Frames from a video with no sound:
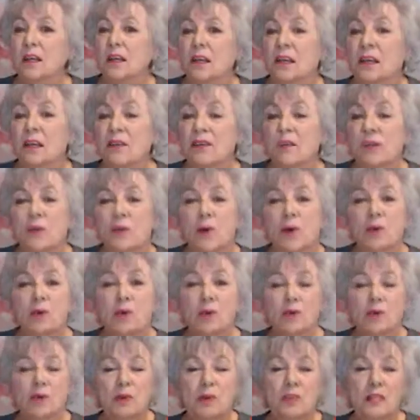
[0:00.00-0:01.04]
life where
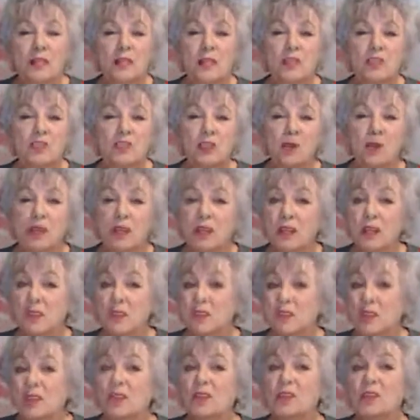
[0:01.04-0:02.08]
we're really enjoying
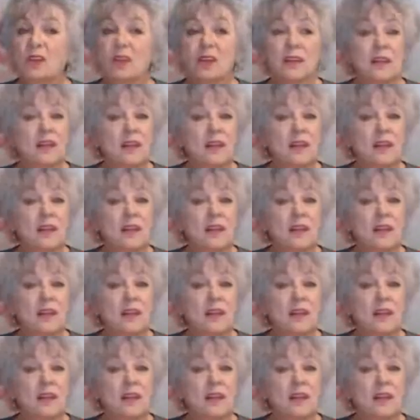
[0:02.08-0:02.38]
each other,